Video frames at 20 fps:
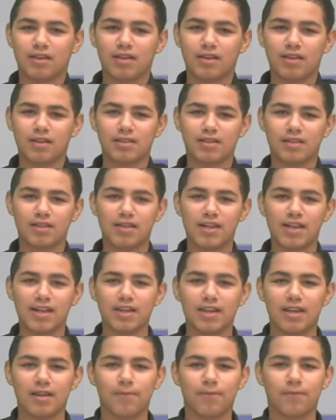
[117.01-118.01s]
uh, is the
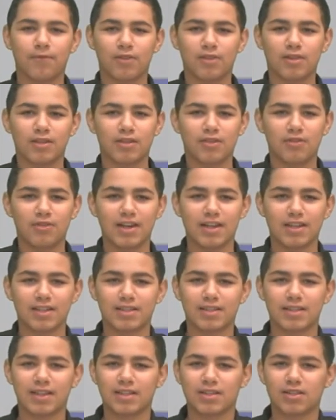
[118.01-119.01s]
nickname for the United
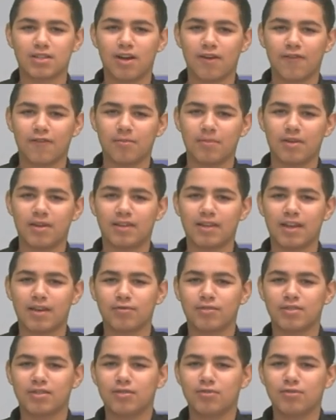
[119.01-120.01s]
States government that
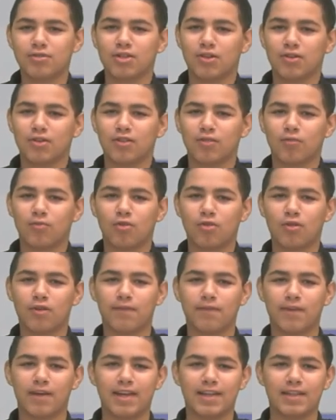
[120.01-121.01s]
was used during the War
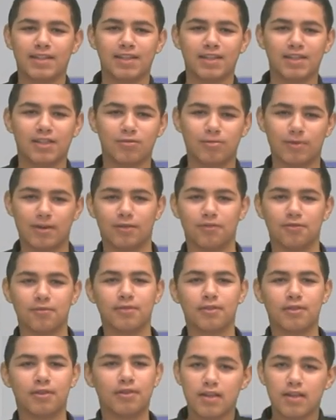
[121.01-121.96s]
of 1812.